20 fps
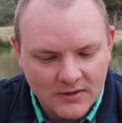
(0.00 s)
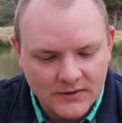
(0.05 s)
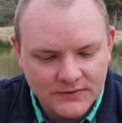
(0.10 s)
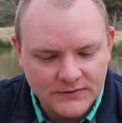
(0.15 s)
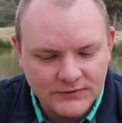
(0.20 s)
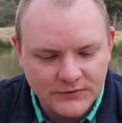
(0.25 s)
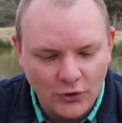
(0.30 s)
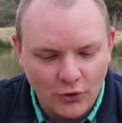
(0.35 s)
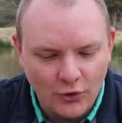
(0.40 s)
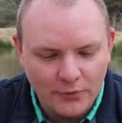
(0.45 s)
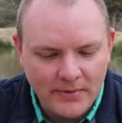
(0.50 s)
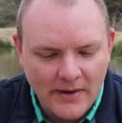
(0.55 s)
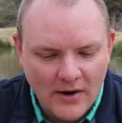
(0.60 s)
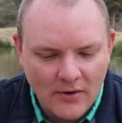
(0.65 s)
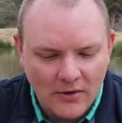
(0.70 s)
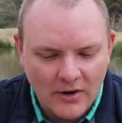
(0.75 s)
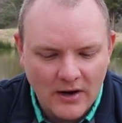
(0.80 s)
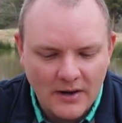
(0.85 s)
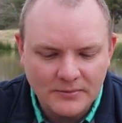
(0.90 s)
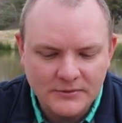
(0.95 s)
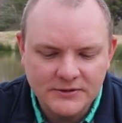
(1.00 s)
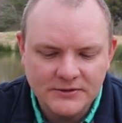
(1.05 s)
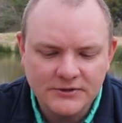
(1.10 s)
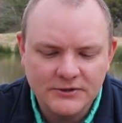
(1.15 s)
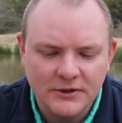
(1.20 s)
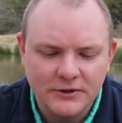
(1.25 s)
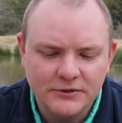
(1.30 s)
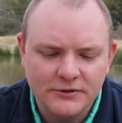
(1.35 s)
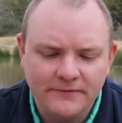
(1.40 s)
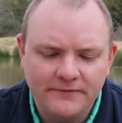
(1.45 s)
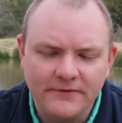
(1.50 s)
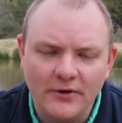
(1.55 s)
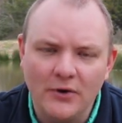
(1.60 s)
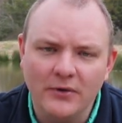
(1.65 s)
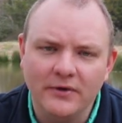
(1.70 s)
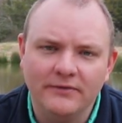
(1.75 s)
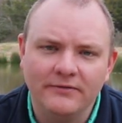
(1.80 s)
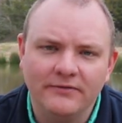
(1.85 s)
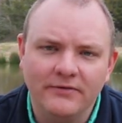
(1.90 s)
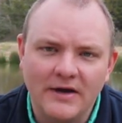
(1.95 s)
solar power options to charge your
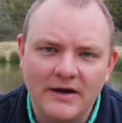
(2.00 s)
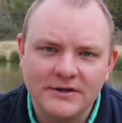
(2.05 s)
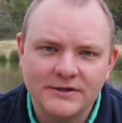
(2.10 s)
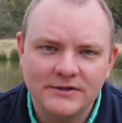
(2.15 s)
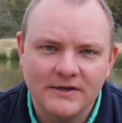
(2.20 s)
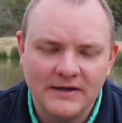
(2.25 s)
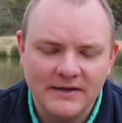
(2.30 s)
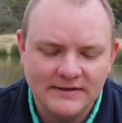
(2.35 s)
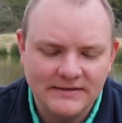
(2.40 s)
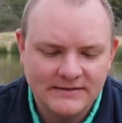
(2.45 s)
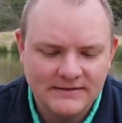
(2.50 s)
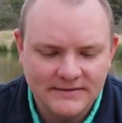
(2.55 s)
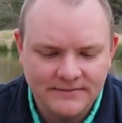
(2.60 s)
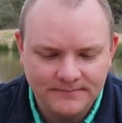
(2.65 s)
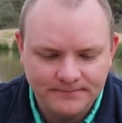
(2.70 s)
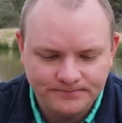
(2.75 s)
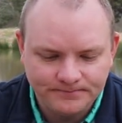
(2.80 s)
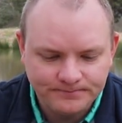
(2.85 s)
phone and flashlights